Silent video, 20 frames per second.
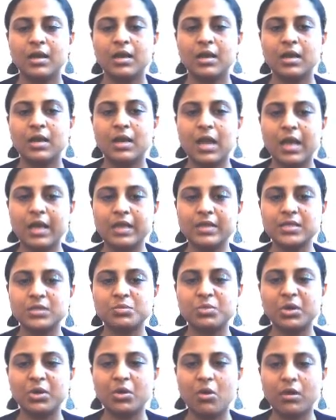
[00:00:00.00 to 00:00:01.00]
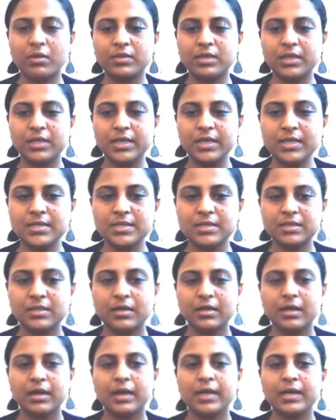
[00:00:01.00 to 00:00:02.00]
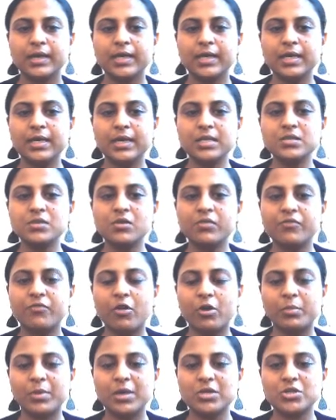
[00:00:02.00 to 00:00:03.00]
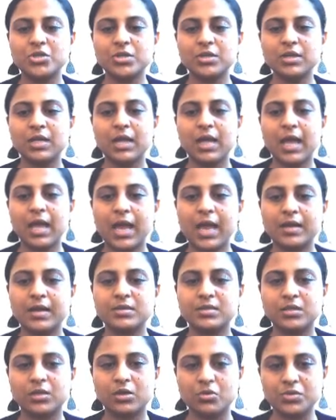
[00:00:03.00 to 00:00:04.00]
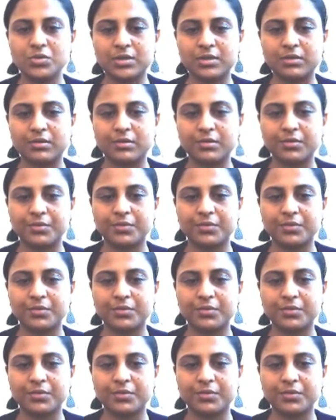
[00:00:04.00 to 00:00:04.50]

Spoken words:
Last but not the least, ease of formation and closure.